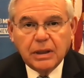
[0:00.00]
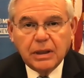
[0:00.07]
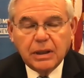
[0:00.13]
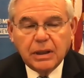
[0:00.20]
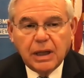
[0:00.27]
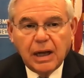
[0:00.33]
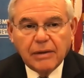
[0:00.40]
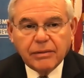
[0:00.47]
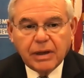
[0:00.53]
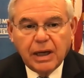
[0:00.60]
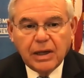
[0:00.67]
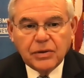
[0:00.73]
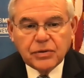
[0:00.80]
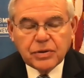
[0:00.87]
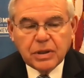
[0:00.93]

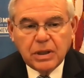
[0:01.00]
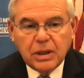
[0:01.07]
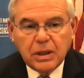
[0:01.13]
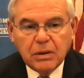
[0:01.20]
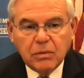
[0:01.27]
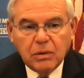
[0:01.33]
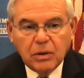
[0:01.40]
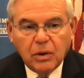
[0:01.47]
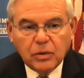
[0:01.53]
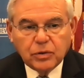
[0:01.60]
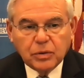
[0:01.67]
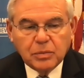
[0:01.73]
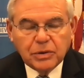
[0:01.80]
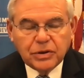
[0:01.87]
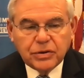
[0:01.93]
Afghans will
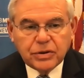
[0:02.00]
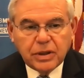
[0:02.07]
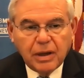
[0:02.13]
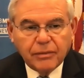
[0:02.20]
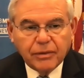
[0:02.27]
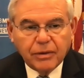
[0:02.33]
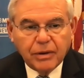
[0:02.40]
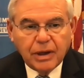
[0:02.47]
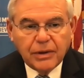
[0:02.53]
ultimately suffer.